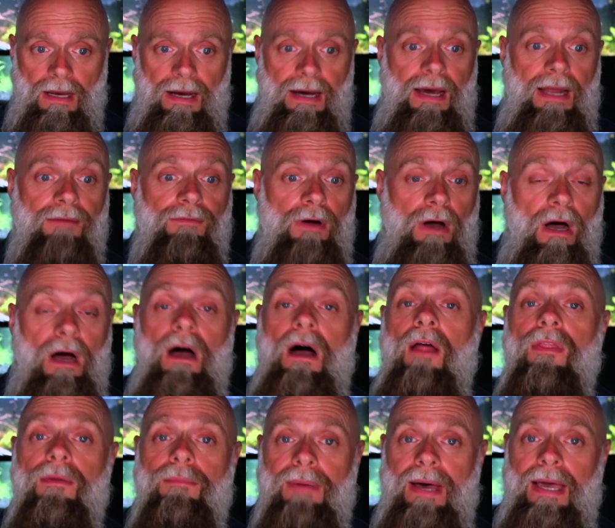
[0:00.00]
Out of
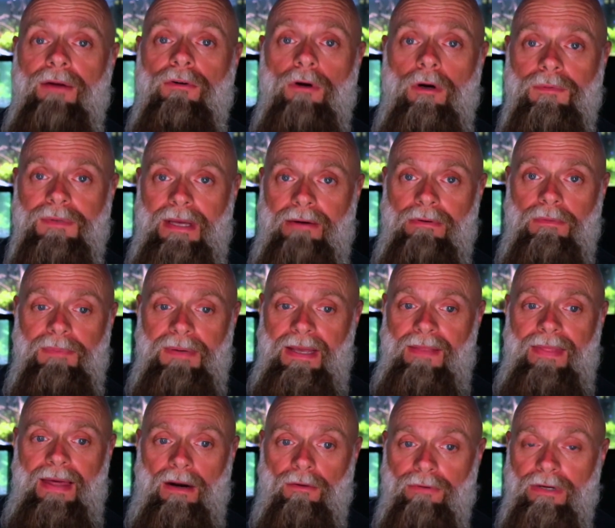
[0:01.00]
all the microbes that would be
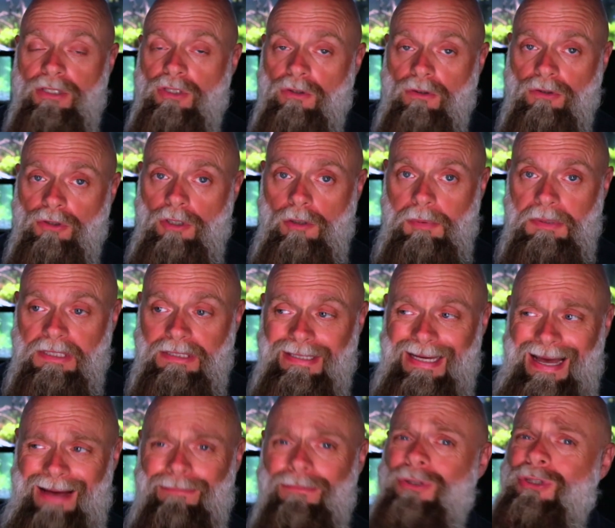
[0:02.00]
in that original tube at the
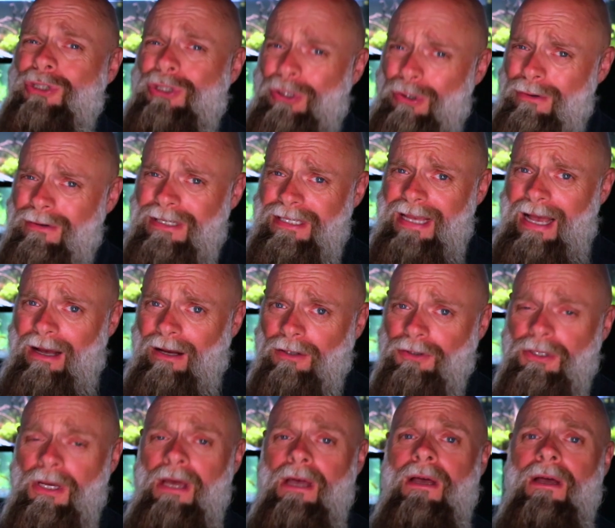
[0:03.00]
top, 2
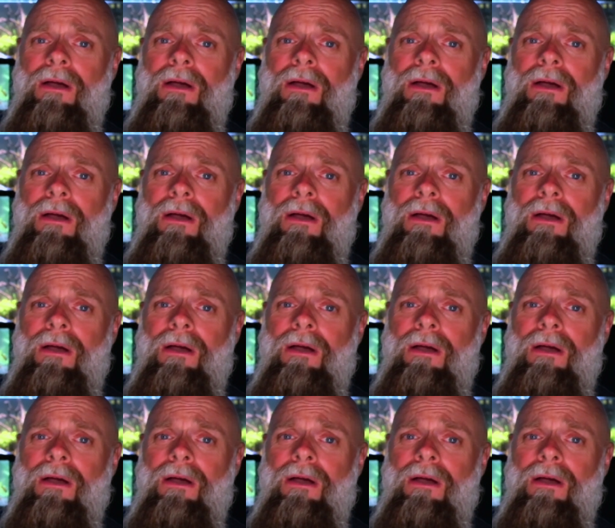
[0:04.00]
cells